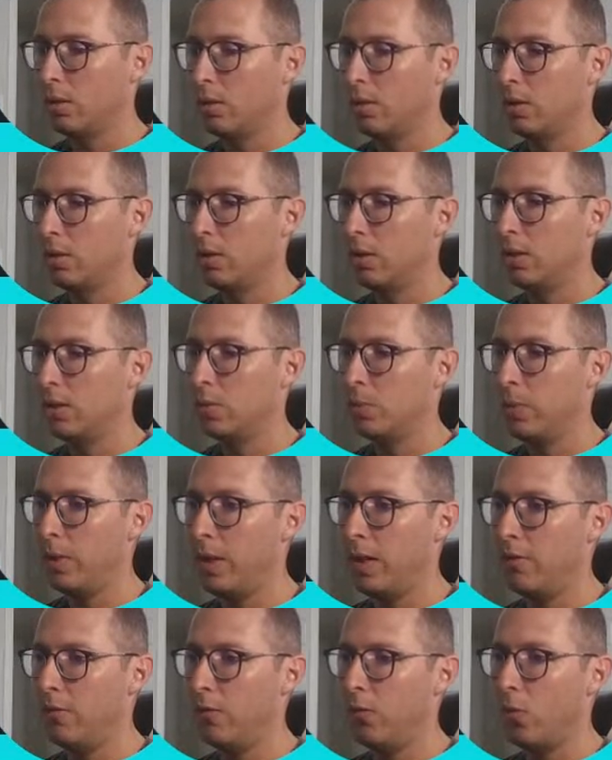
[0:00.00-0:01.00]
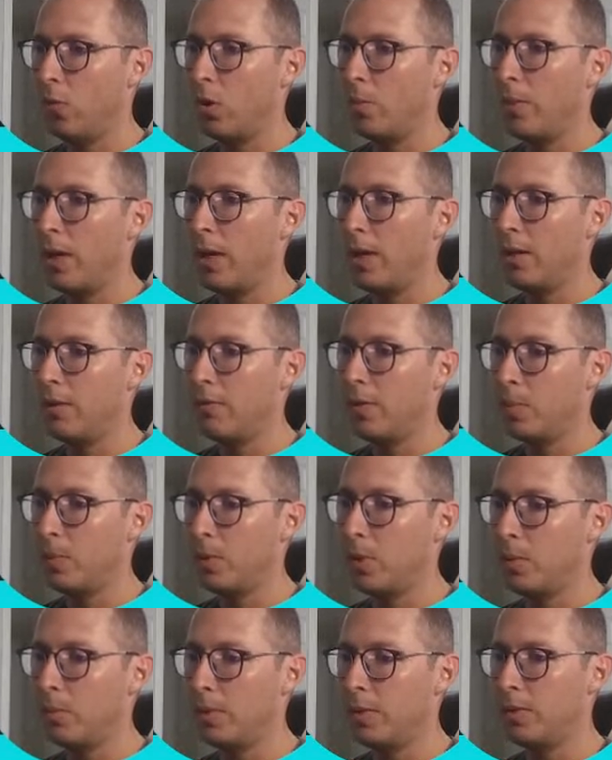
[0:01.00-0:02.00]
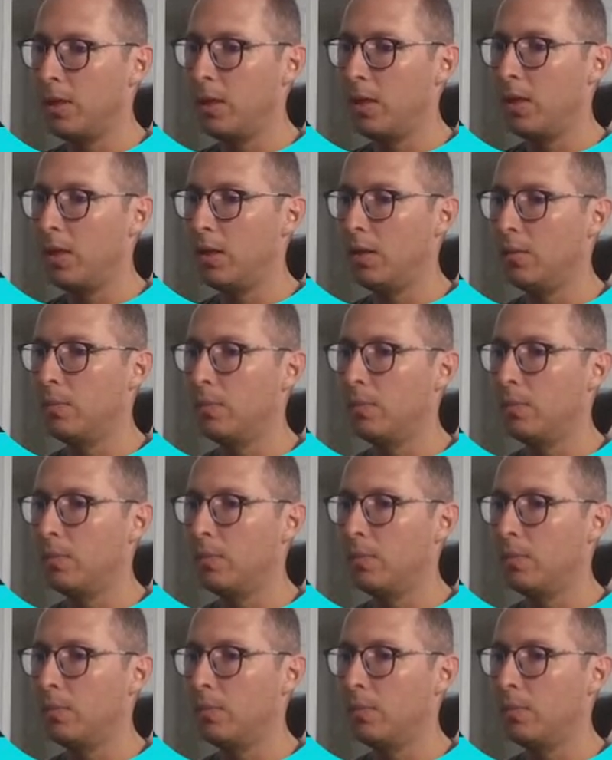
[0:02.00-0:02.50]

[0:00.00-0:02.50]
display format, if I'm not mistaken,